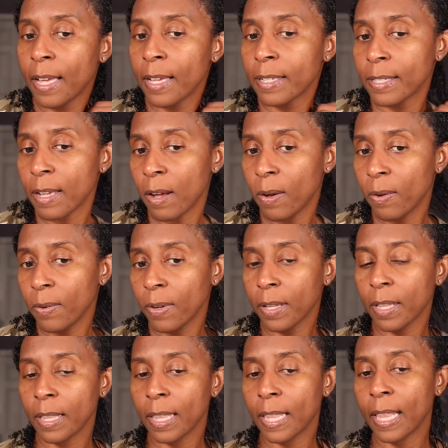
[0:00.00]
So
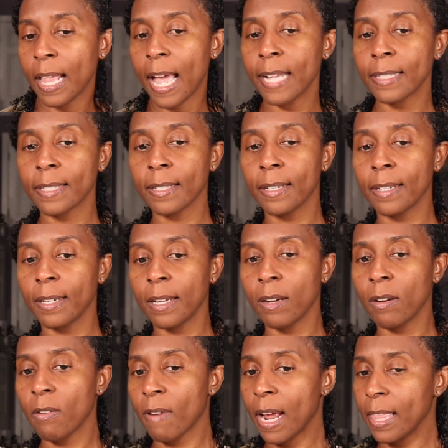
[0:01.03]
that's
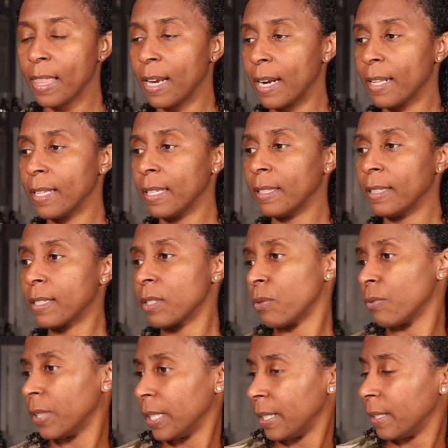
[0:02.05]
good right there. That looks
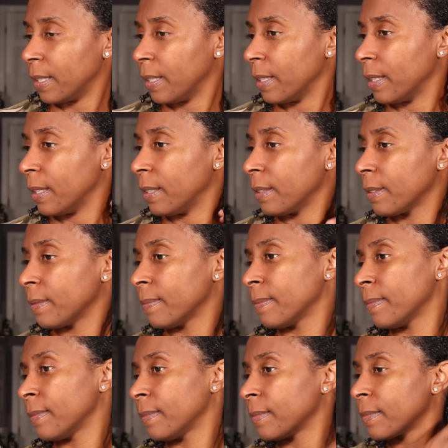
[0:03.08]
really good.
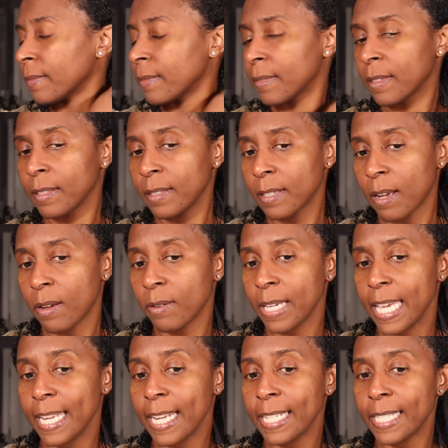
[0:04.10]
So
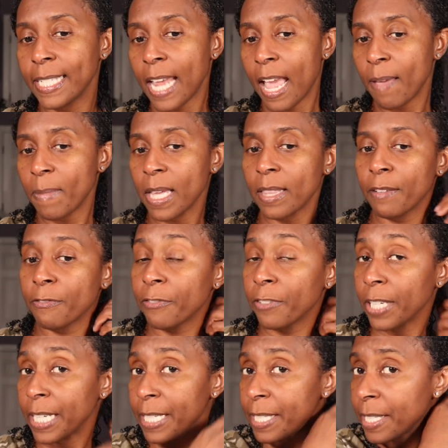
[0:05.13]
it is taming the
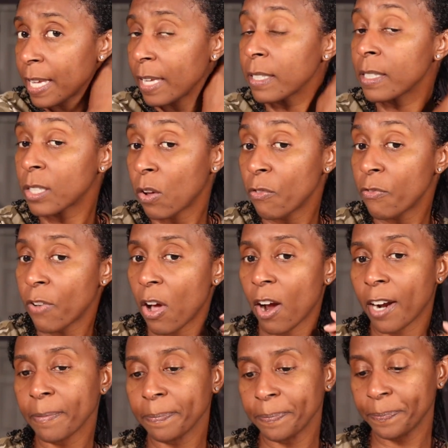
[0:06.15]
frizz so
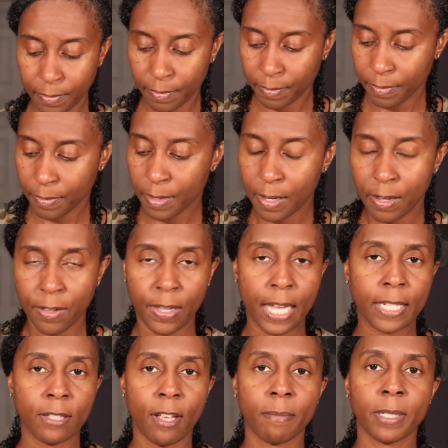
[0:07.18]
far.
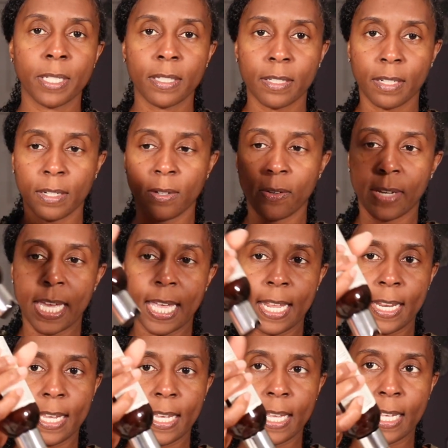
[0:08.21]
Okay, so I'm just gonna go
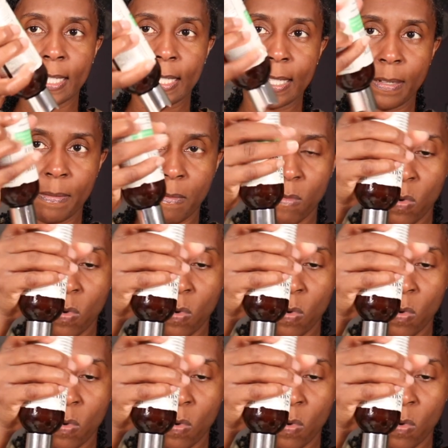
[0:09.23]
ahead and get some